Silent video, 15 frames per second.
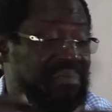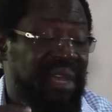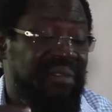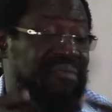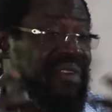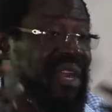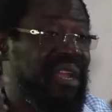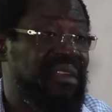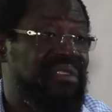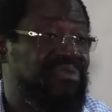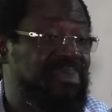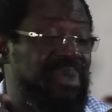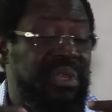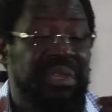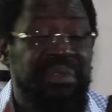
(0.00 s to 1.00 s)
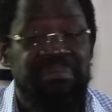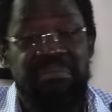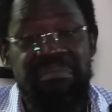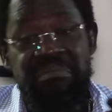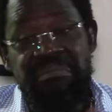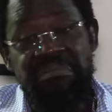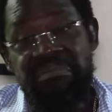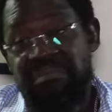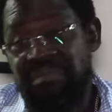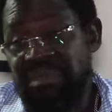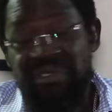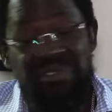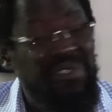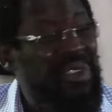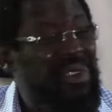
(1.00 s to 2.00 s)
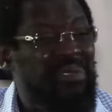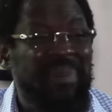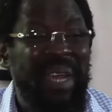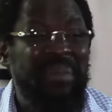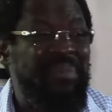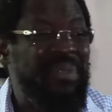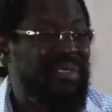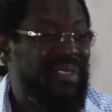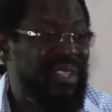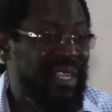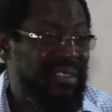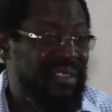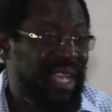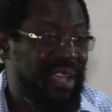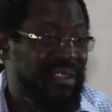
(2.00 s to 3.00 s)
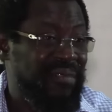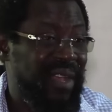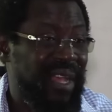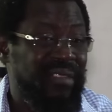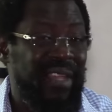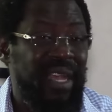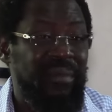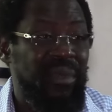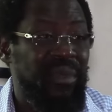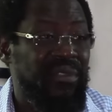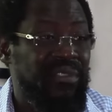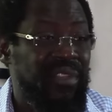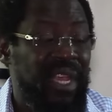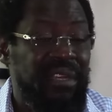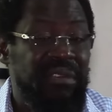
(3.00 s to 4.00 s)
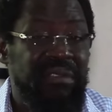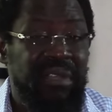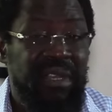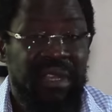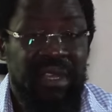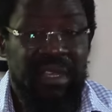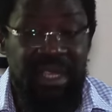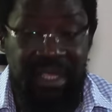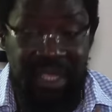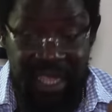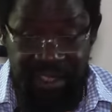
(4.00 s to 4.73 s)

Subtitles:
And frankly speaking, it's none of my business. As far as I'm concerned, it